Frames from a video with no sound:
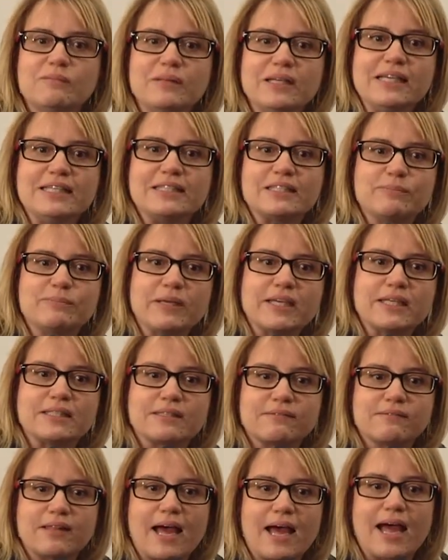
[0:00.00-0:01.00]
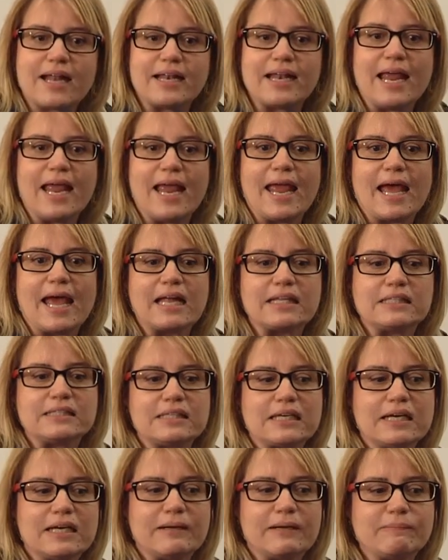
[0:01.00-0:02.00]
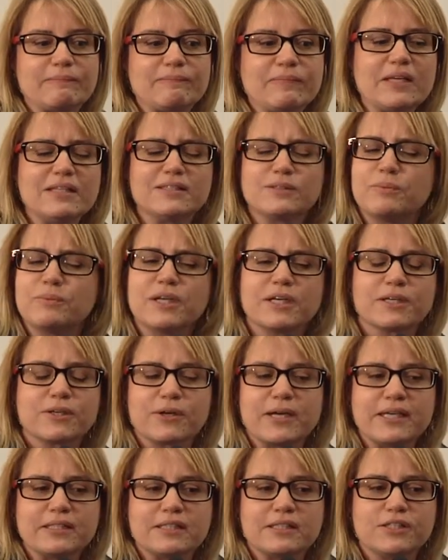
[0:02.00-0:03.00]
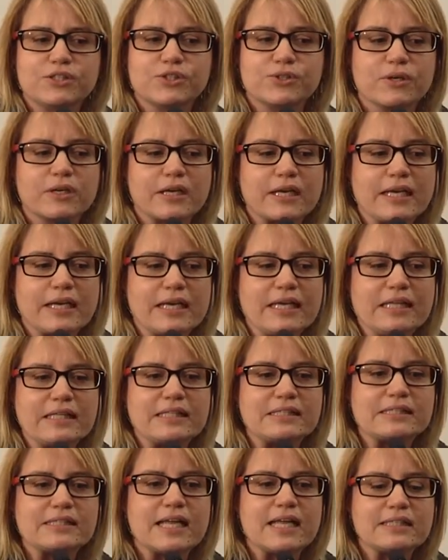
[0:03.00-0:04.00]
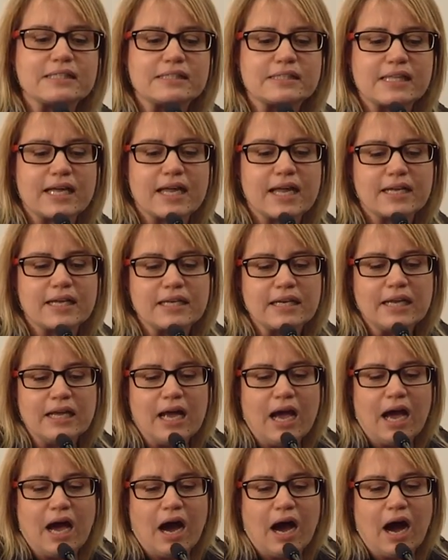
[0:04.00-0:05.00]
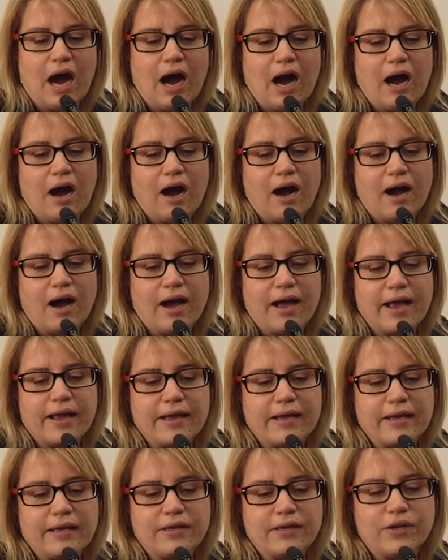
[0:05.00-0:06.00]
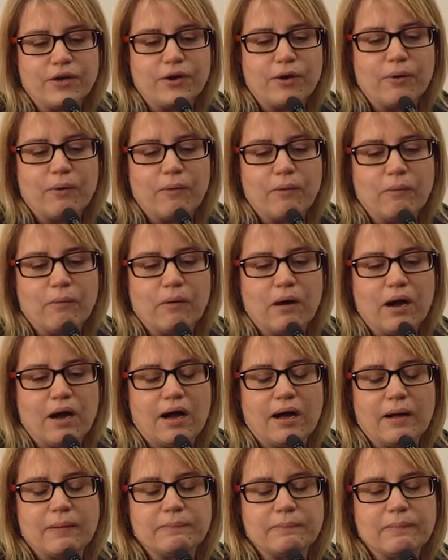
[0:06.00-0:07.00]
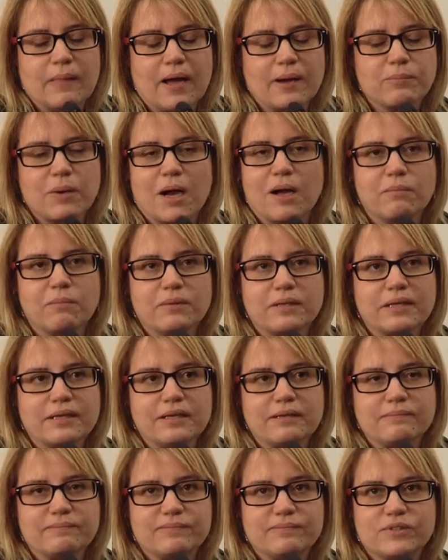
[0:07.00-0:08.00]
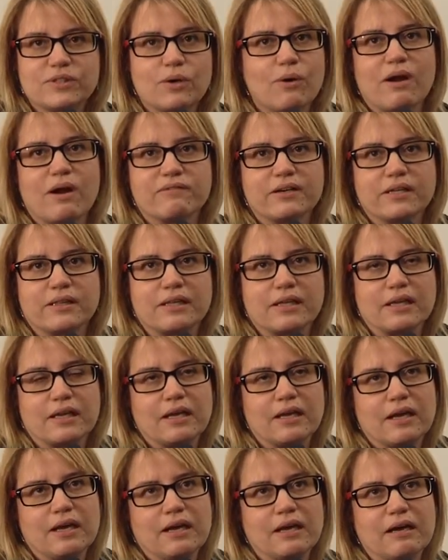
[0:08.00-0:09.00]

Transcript: it's because of that. And it's been a crazy journey in the sense that I probably saw everything.